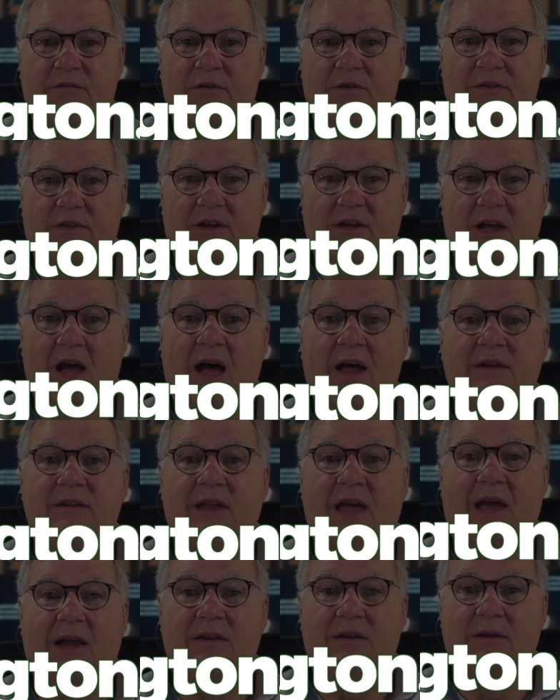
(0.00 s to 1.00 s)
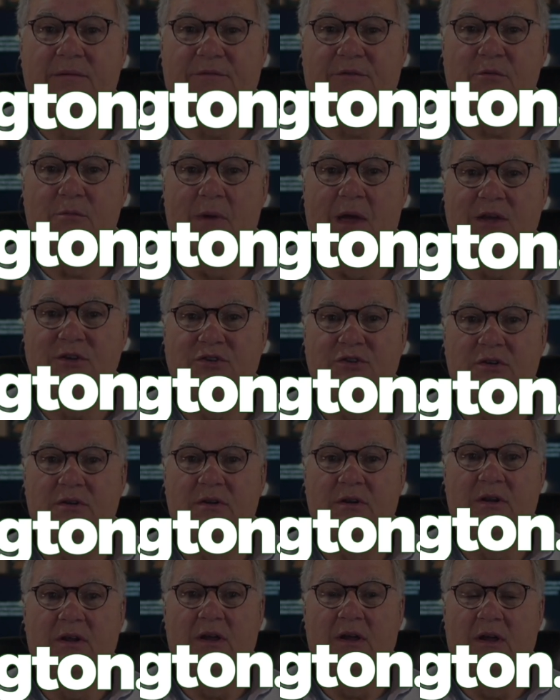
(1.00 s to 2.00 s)
for the contact
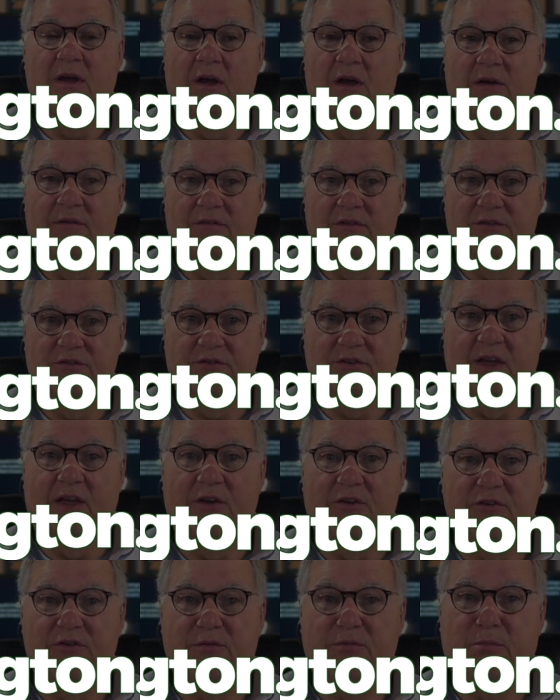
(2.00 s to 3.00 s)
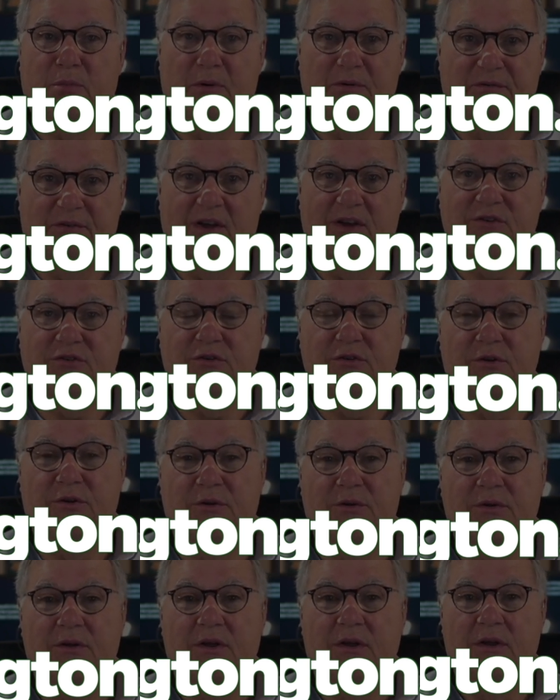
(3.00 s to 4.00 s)
information of the sales
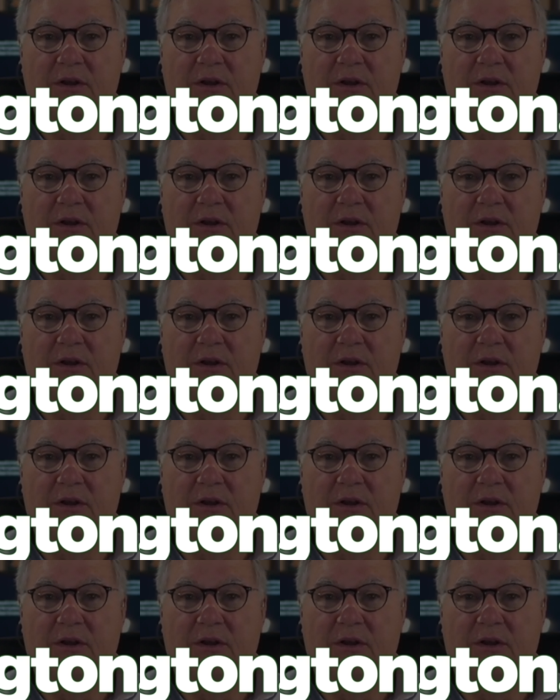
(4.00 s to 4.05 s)
professional